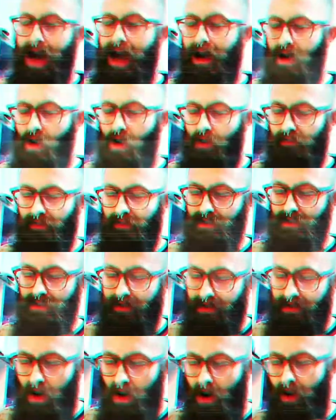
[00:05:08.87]

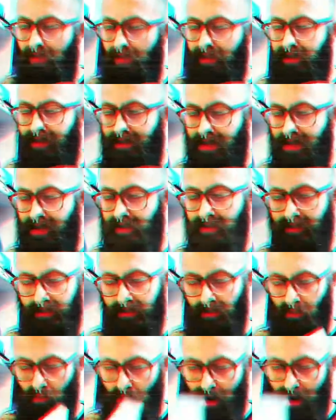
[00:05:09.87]
oversaw the disc
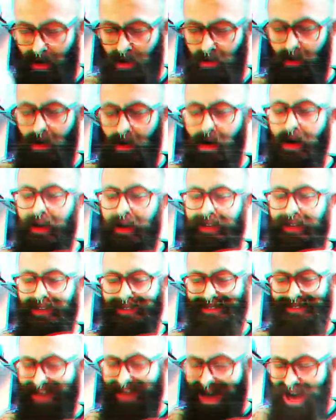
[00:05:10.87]
where he
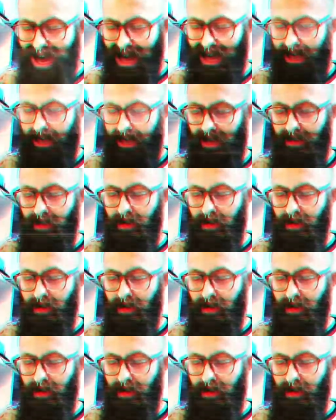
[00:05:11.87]
died,